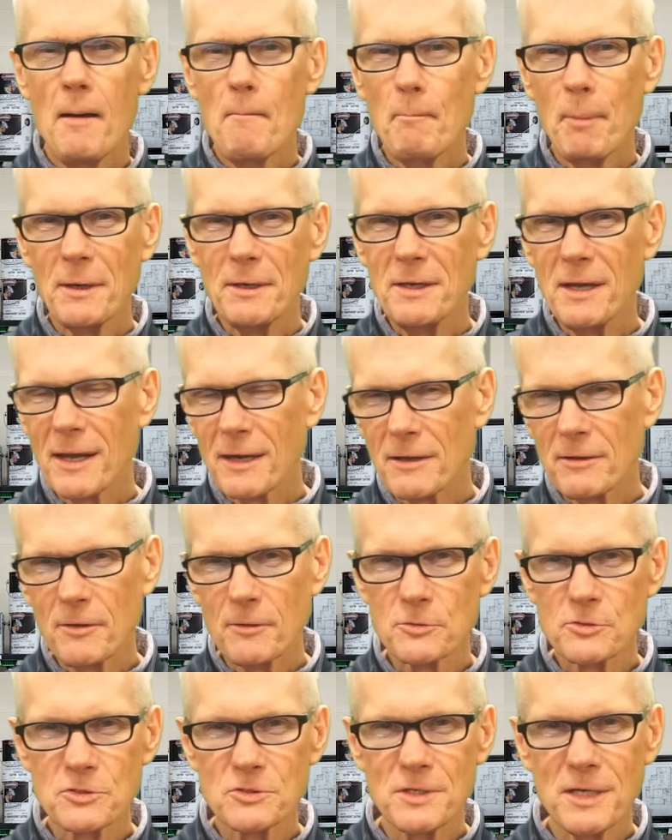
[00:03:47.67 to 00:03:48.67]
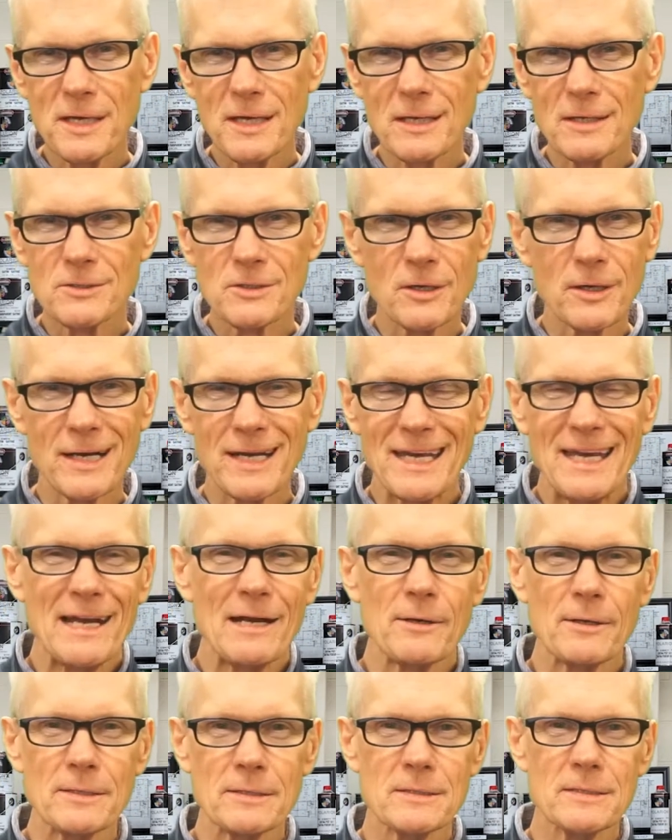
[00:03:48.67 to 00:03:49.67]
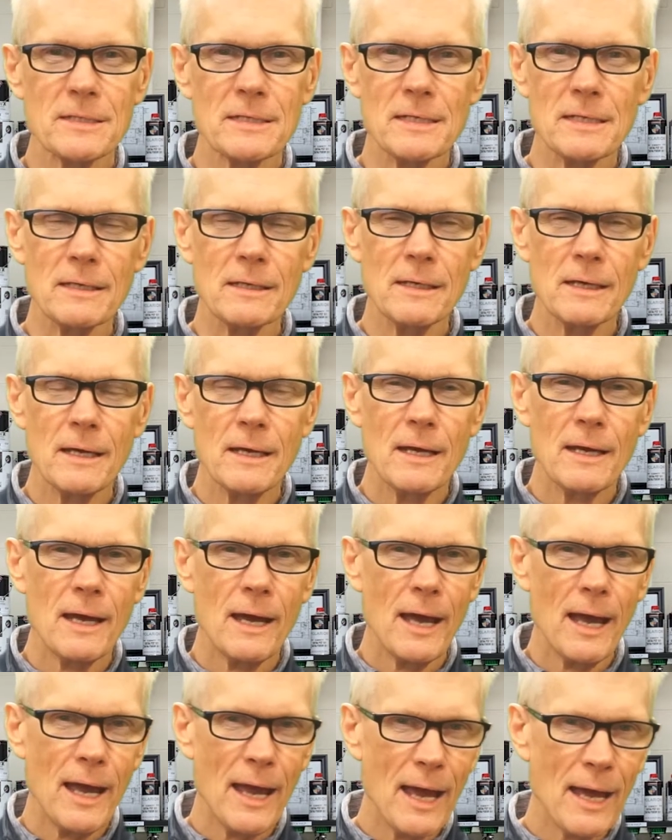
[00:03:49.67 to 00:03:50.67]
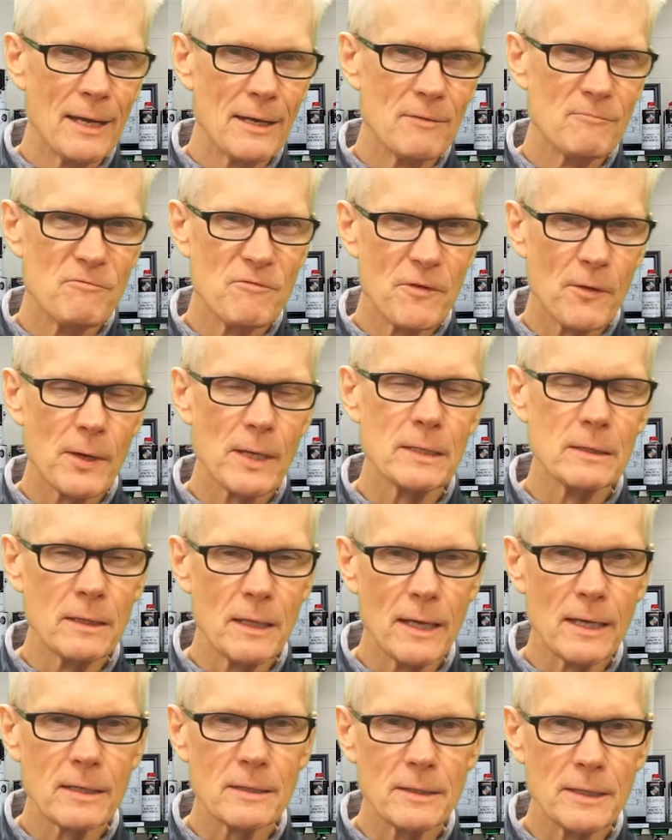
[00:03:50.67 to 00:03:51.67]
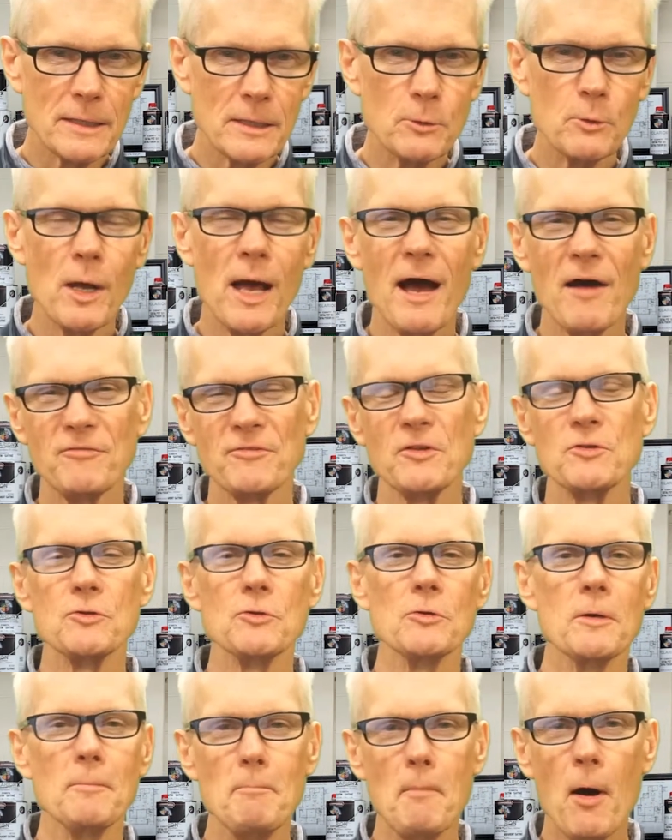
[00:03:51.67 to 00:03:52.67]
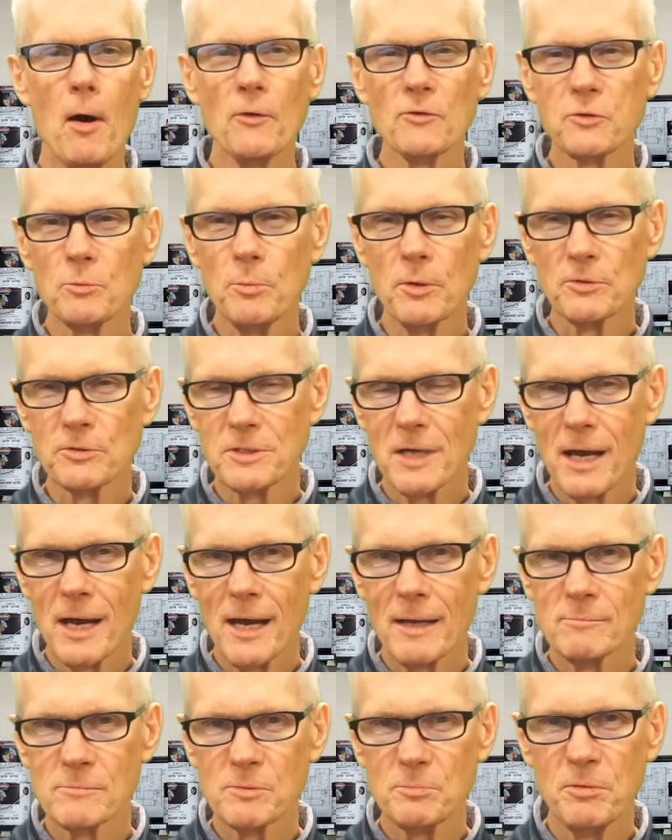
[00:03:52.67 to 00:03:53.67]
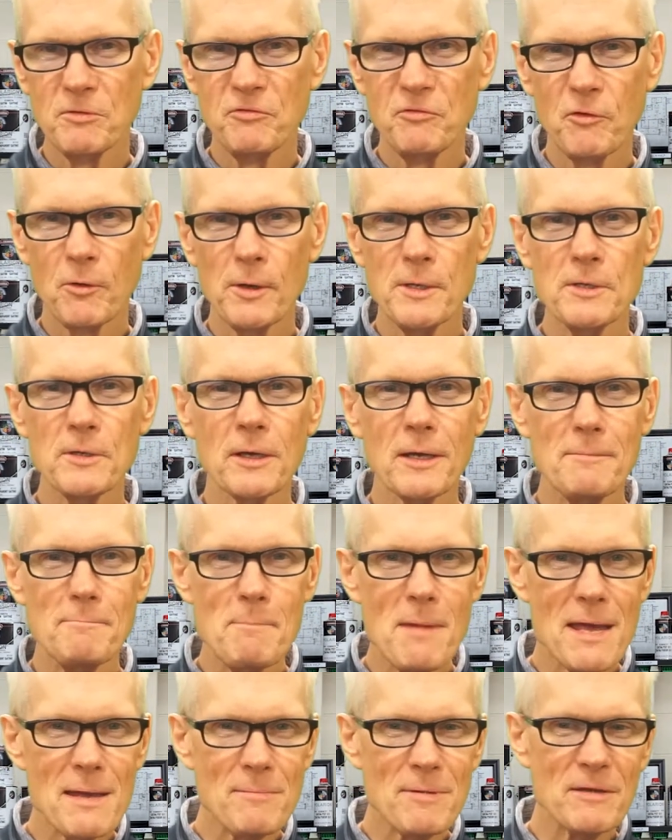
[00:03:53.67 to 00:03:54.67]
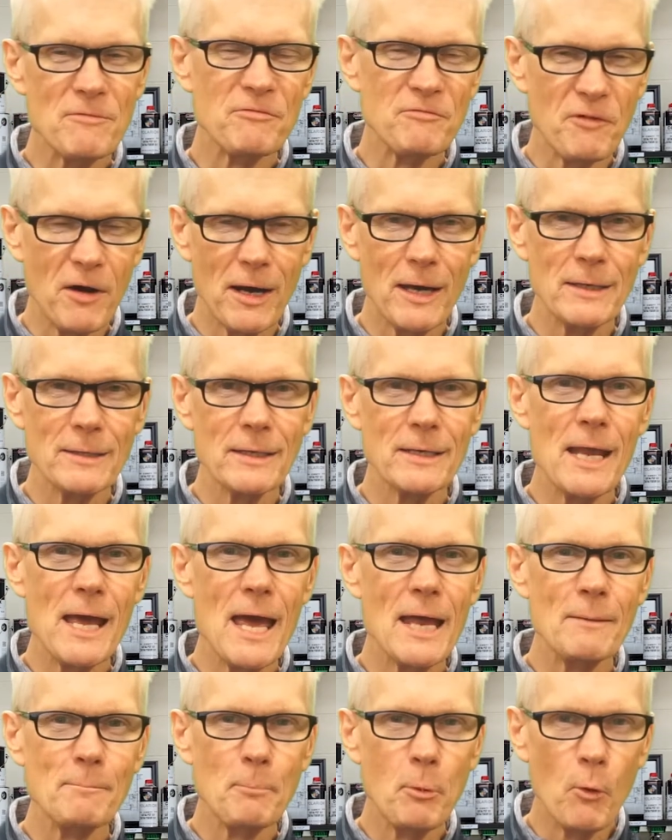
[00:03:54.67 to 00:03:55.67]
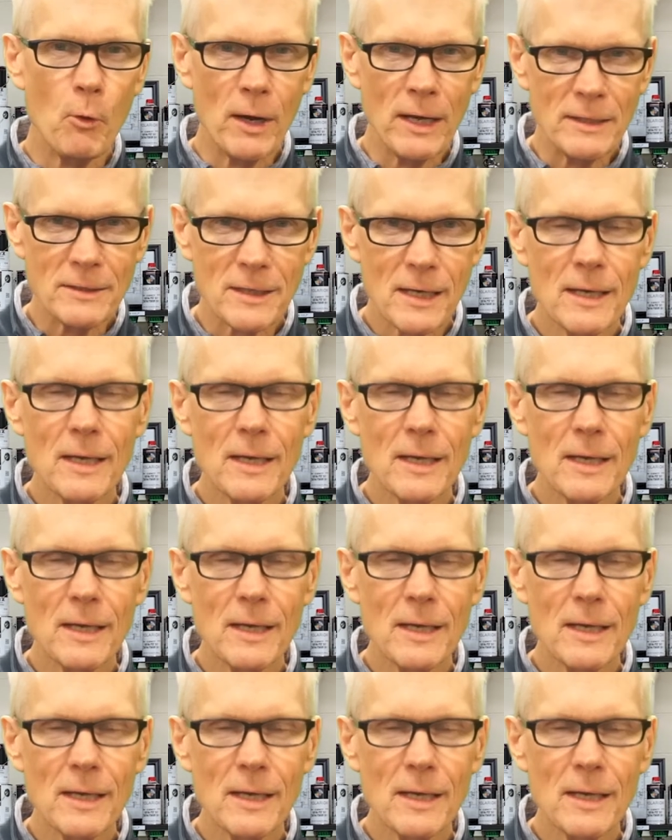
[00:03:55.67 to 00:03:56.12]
But none of those things are a guarantee, and very likely you will have to do it multiple times before you can maybe find an endpoint